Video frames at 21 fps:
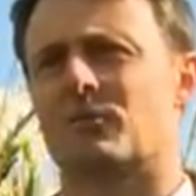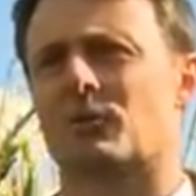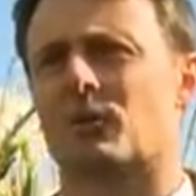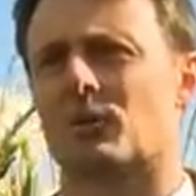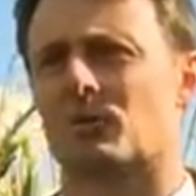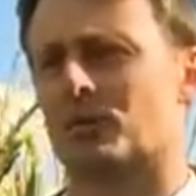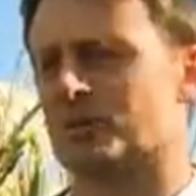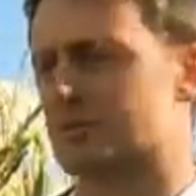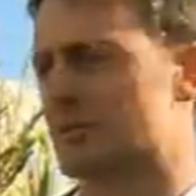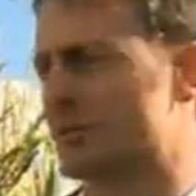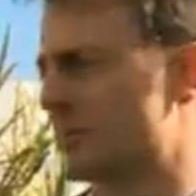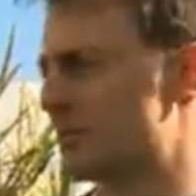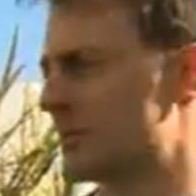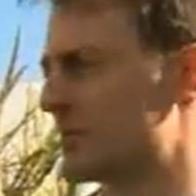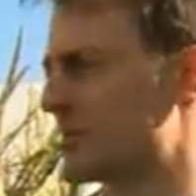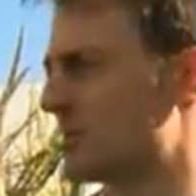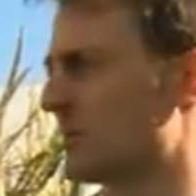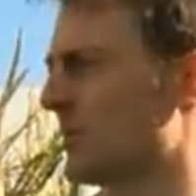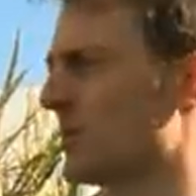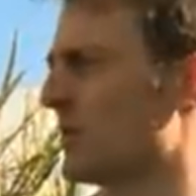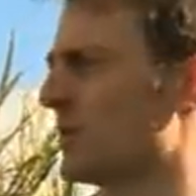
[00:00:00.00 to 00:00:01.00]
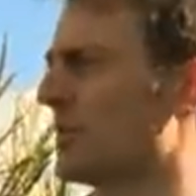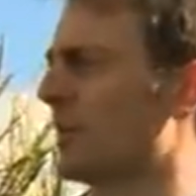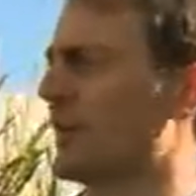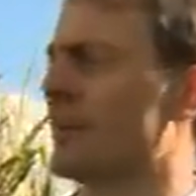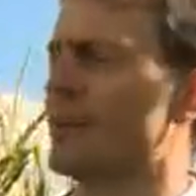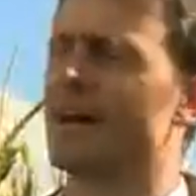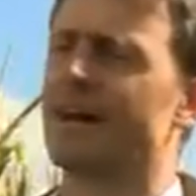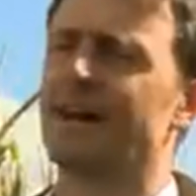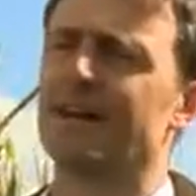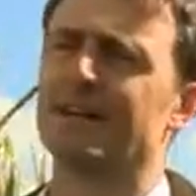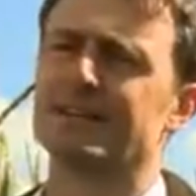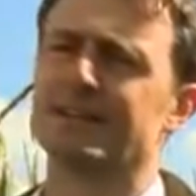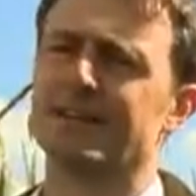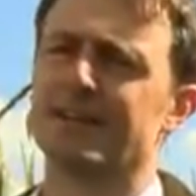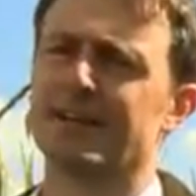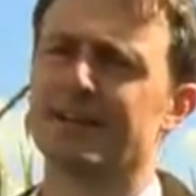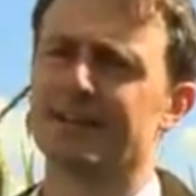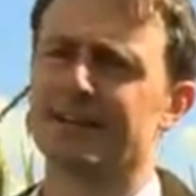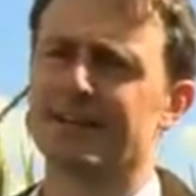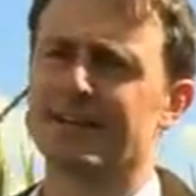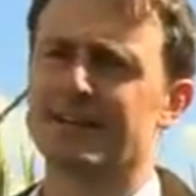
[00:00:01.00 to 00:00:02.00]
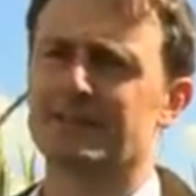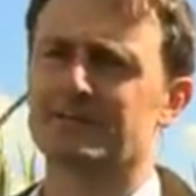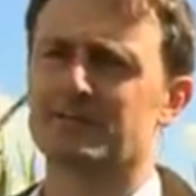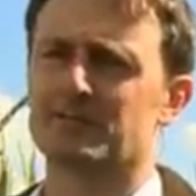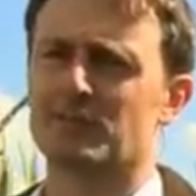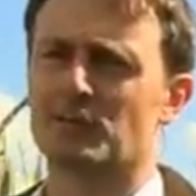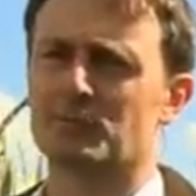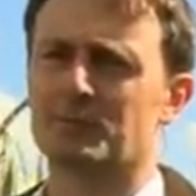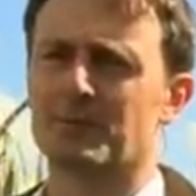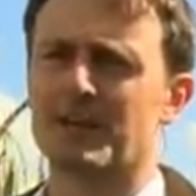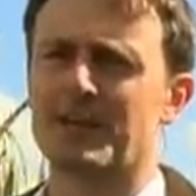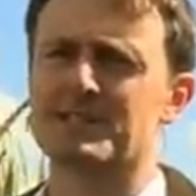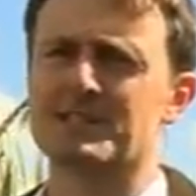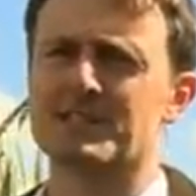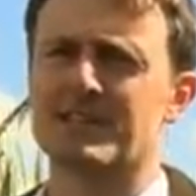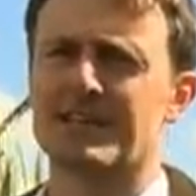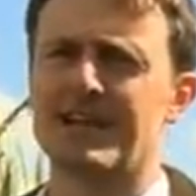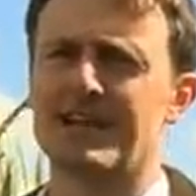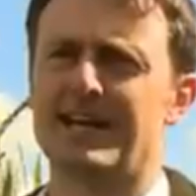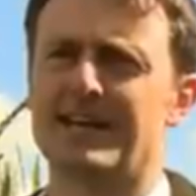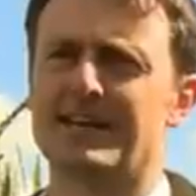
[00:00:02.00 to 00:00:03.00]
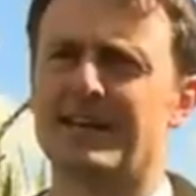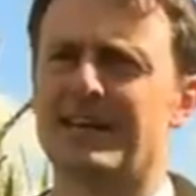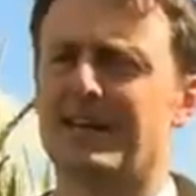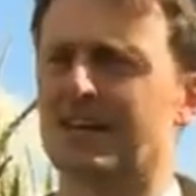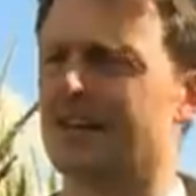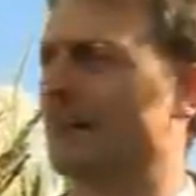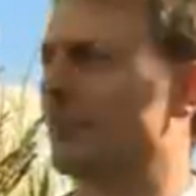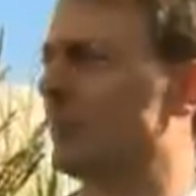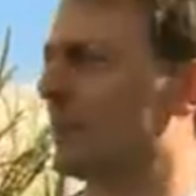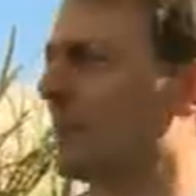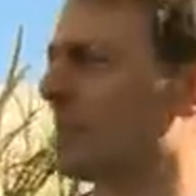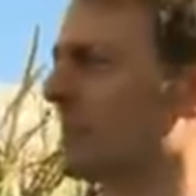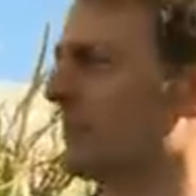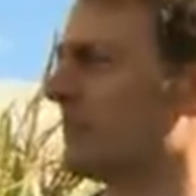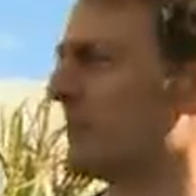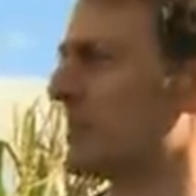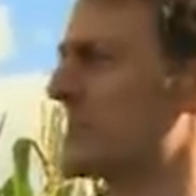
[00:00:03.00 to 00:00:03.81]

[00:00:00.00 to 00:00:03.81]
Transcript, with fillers: What I want to do is just wander in and uh, get a few plants again and have a look at them.